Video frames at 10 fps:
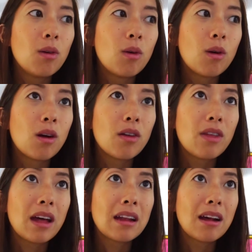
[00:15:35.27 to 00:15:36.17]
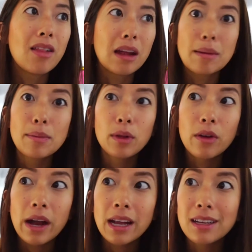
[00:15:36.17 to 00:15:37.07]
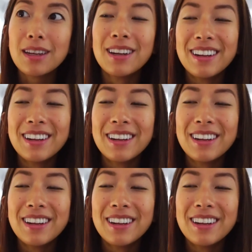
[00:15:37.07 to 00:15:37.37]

or that a lot of people are at,